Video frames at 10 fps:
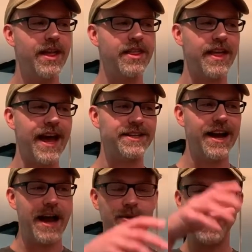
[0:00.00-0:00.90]
that
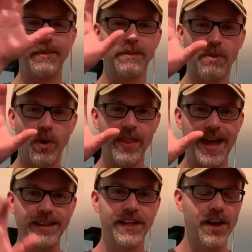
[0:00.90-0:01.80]
I was able to pull
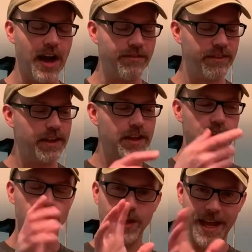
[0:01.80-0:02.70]
that lid off.
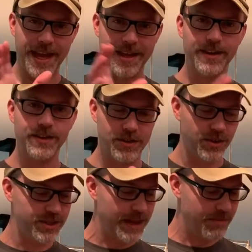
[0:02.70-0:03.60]
You can do the
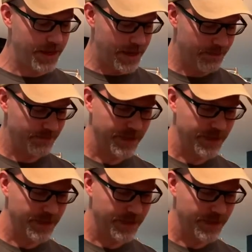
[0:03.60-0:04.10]
same thing.